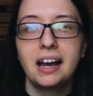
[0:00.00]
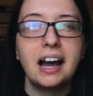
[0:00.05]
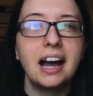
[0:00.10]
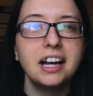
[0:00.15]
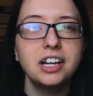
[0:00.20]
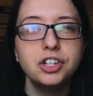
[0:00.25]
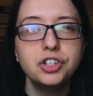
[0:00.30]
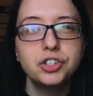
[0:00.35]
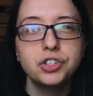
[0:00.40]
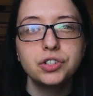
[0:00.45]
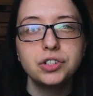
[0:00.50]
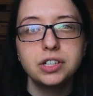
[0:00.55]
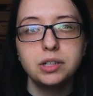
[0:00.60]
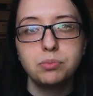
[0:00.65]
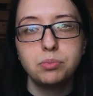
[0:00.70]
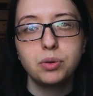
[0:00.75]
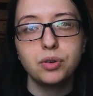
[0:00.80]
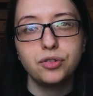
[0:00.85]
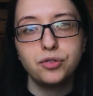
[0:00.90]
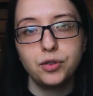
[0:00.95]
I usually
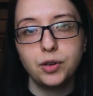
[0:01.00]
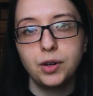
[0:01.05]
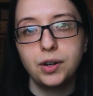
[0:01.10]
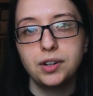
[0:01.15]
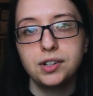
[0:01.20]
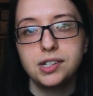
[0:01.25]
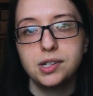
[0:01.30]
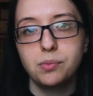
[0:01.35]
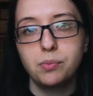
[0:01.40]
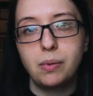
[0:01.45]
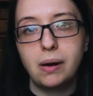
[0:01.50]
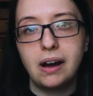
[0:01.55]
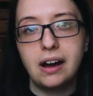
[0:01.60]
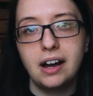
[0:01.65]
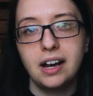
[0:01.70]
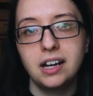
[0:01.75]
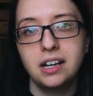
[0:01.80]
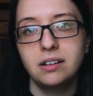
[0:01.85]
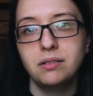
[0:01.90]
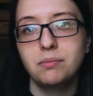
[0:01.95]
prefer to
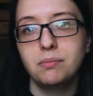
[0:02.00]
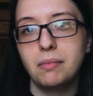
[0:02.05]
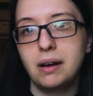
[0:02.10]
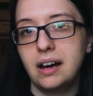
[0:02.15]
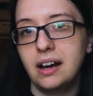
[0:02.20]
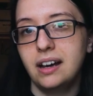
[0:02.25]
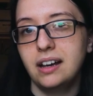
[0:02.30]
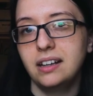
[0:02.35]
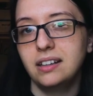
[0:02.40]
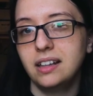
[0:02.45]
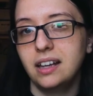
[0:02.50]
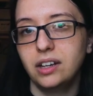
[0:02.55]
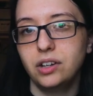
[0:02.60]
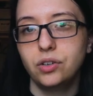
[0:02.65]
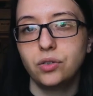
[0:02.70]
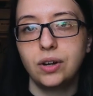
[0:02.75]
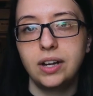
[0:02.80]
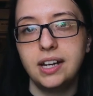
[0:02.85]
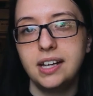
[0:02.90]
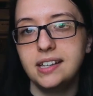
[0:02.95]
buy my like
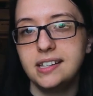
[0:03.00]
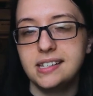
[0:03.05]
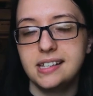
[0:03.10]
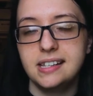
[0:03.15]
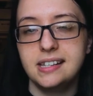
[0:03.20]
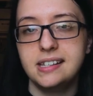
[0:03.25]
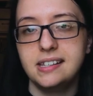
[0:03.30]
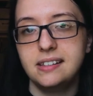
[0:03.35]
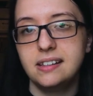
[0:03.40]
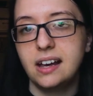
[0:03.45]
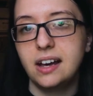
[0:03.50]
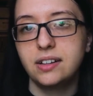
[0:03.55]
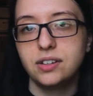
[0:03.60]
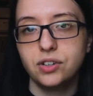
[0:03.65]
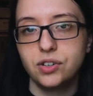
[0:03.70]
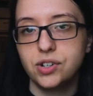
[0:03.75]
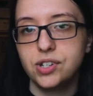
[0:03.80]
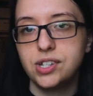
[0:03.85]
grains and other